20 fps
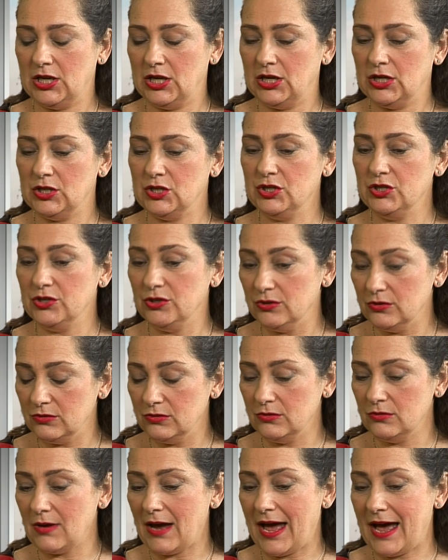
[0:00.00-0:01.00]

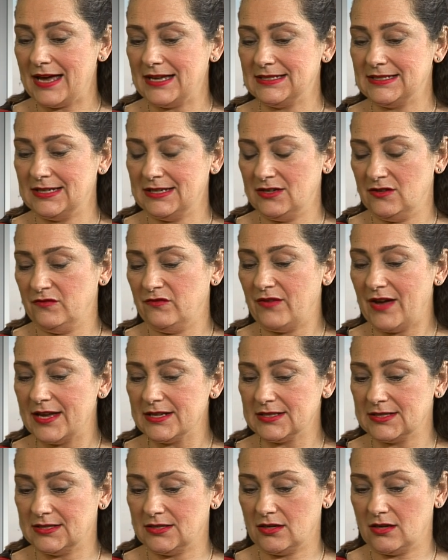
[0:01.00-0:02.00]
you as an
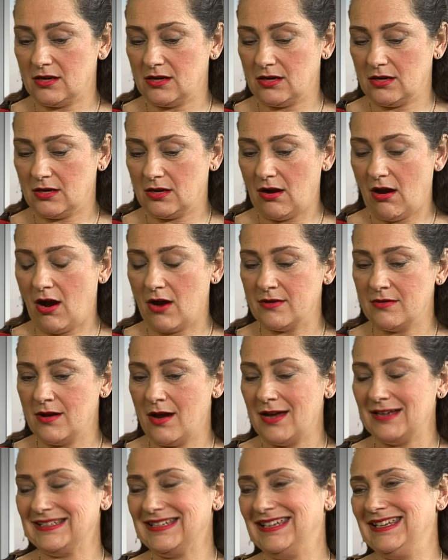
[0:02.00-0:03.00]
investor are
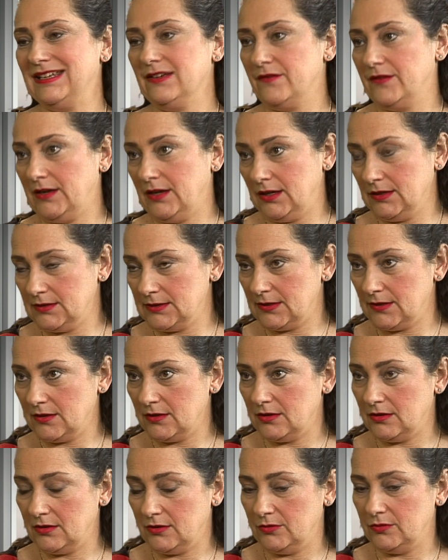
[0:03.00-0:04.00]
not giving
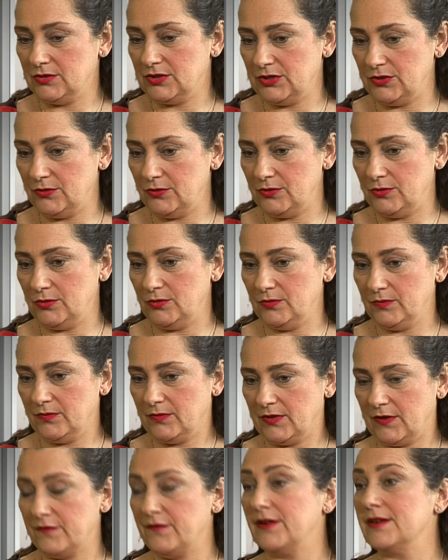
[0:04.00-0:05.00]
to
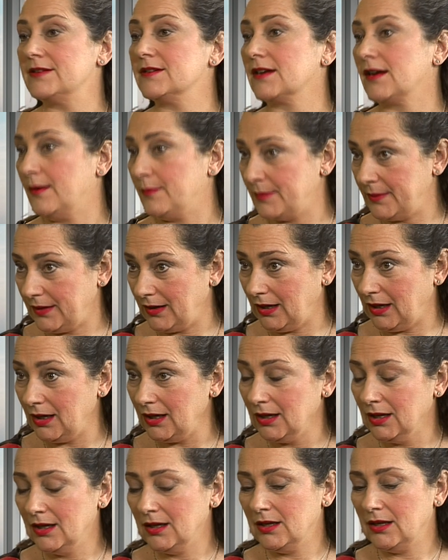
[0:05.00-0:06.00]
the fund company
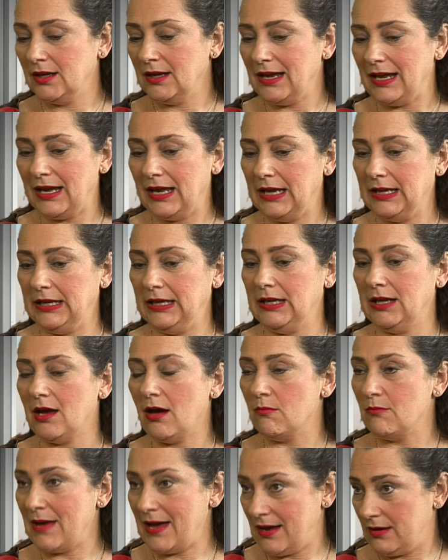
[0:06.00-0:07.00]
any
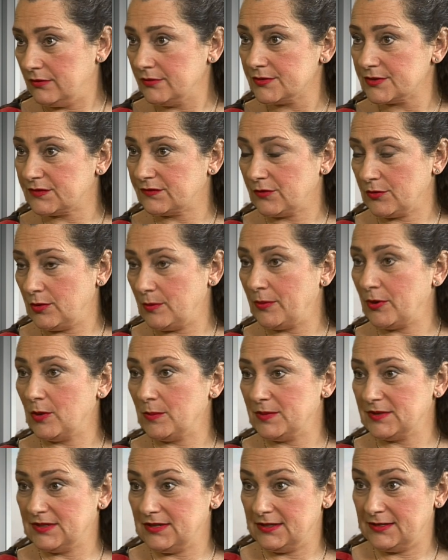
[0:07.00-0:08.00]
amounts for the
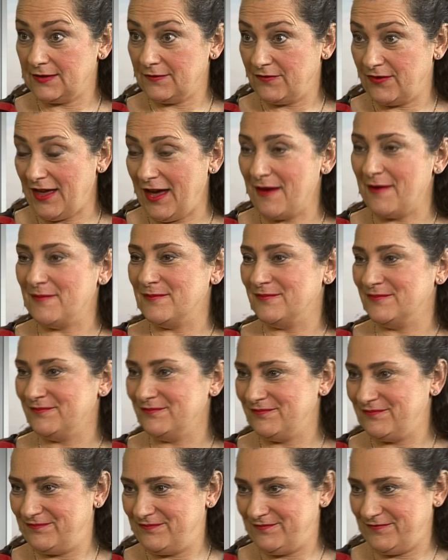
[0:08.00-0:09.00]
purposes of them
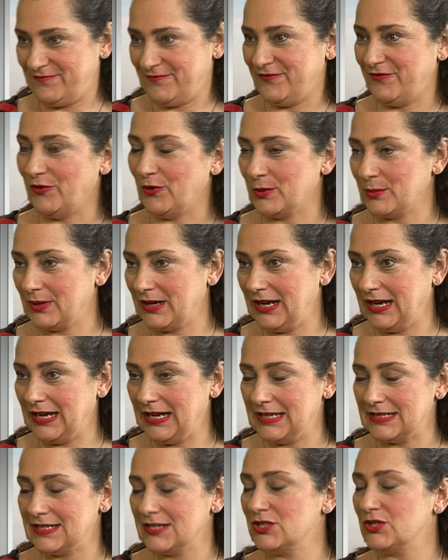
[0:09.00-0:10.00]
forwarding
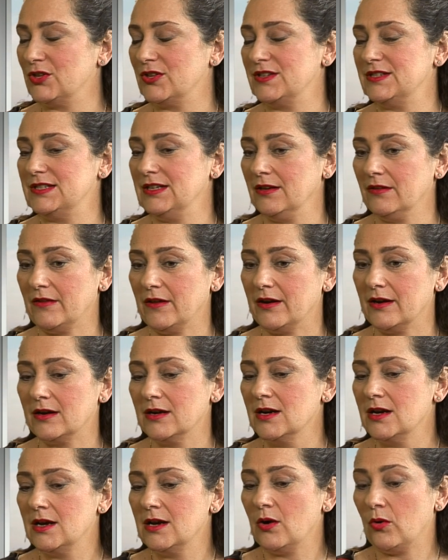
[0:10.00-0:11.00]
it to the dealer
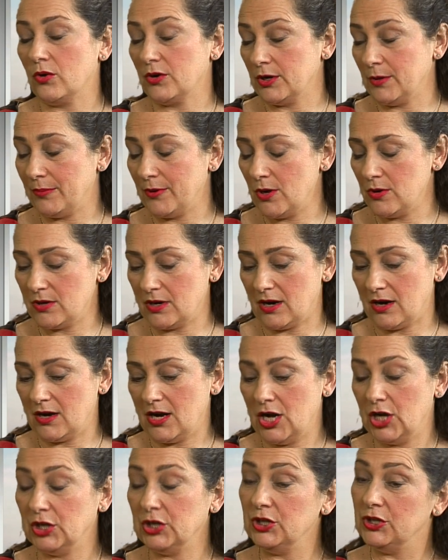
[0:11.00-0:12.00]
or your broker.
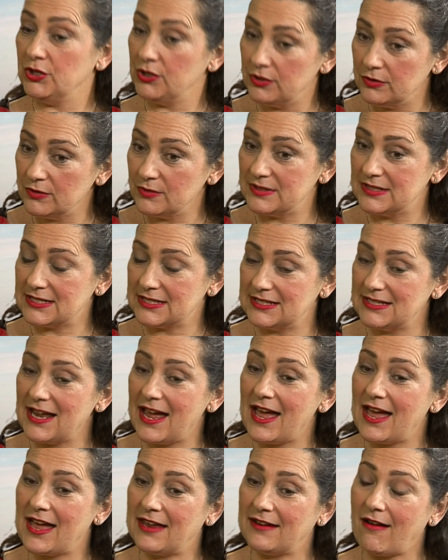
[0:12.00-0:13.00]
You
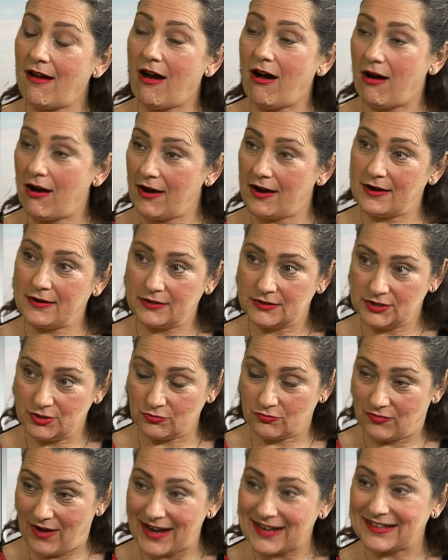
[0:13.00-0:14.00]
instead are
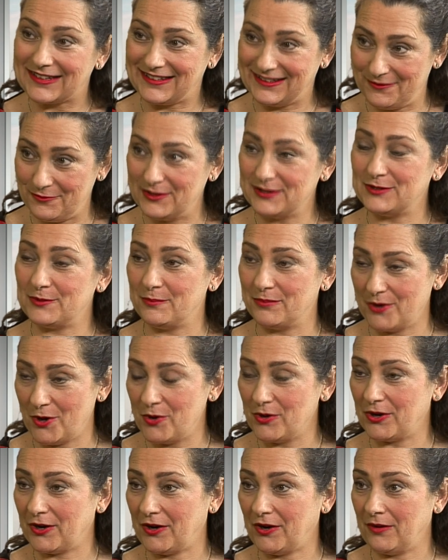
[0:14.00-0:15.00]
directly with the
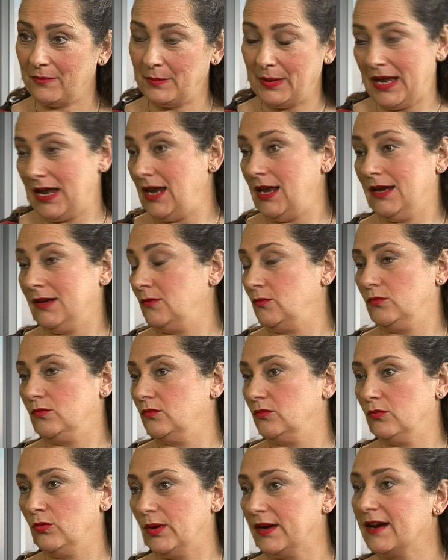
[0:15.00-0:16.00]
broker paying
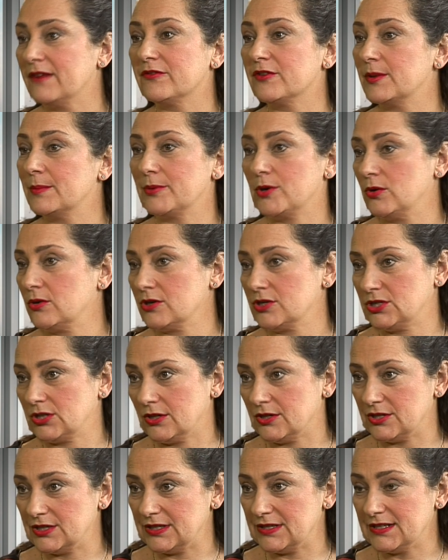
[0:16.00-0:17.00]
whatever the broker
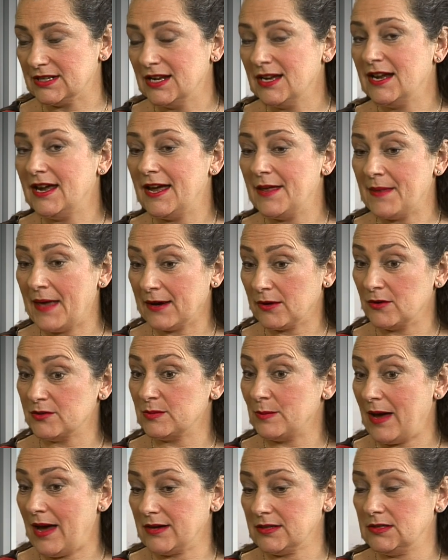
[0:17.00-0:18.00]
charges. And that goes
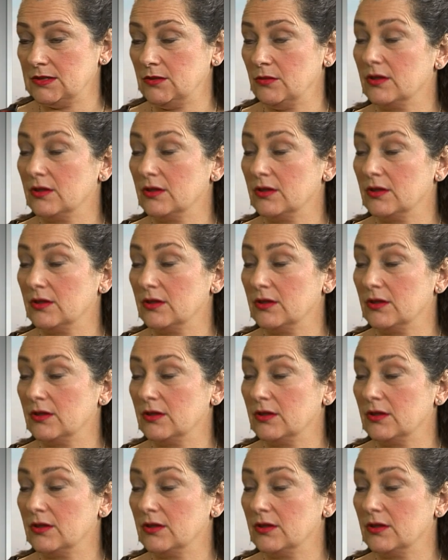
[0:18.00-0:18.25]
back to the